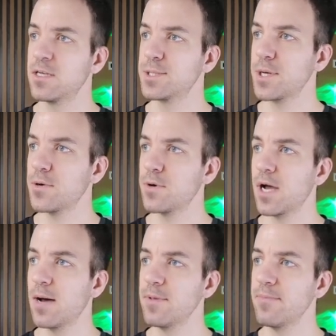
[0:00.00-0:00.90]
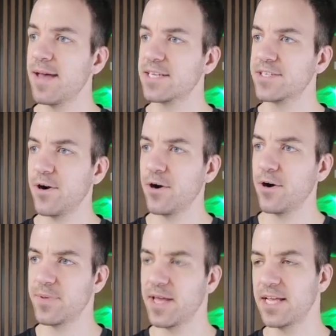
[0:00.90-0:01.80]
So coming back to our
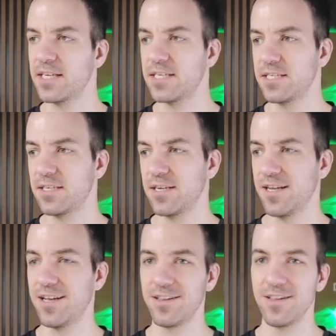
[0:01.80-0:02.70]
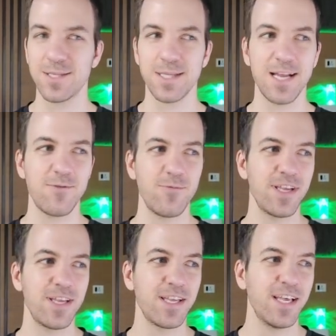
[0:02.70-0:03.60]
page, it looks like
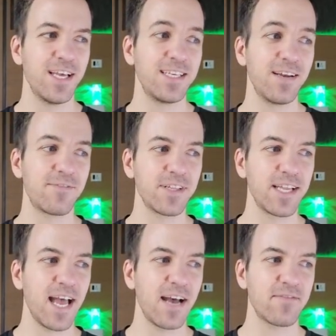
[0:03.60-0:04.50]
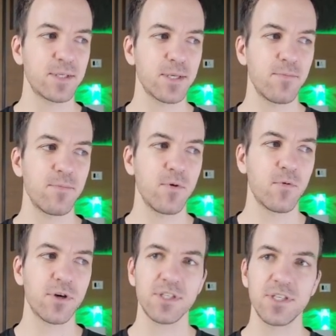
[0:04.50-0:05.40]
we definitely have some
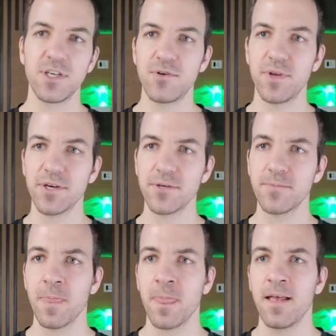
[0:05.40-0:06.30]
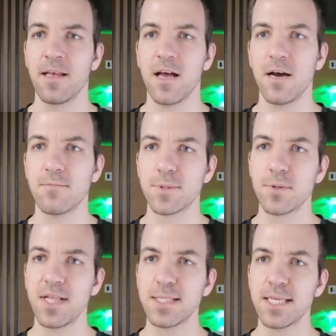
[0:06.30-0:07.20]
work to do here. So
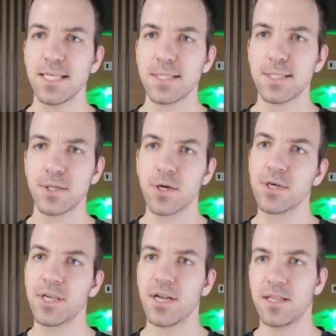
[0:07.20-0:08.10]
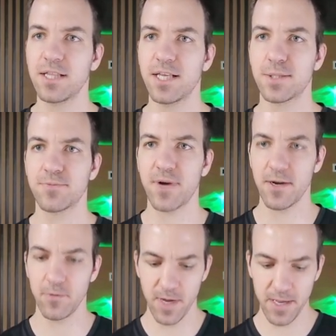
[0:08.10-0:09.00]
let's get started on this right
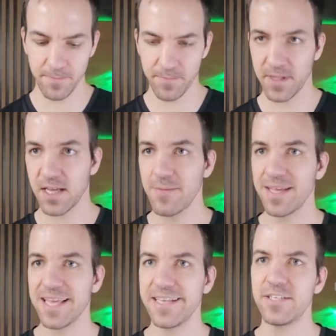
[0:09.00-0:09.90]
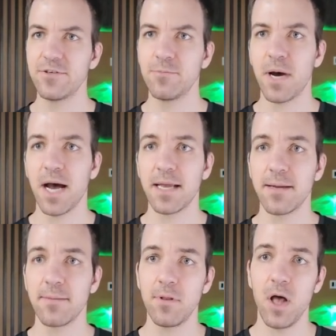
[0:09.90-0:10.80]
away. Coming into my
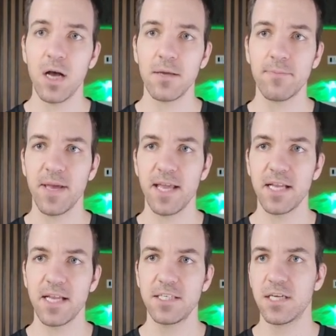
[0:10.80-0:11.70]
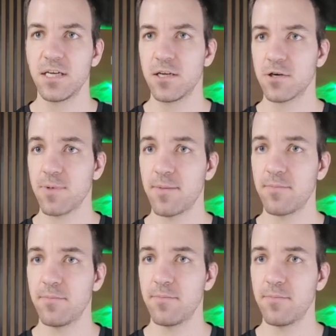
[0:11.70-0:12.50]
blog page, or my